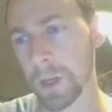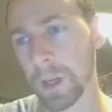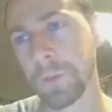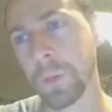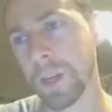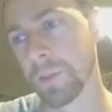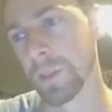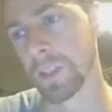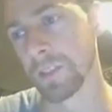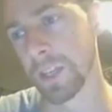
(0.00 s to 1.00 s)
If you are
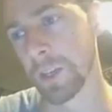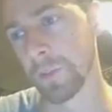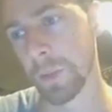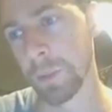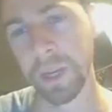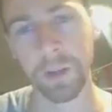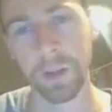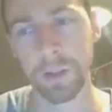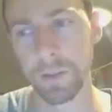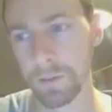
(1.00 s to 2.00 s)
doing this, take off that
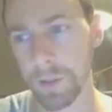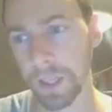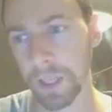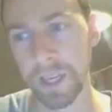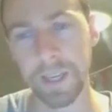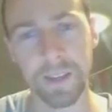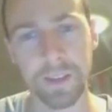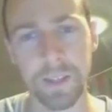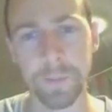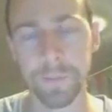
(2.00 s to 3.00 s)
padlock on the layer down
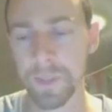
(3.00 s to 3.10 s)
here.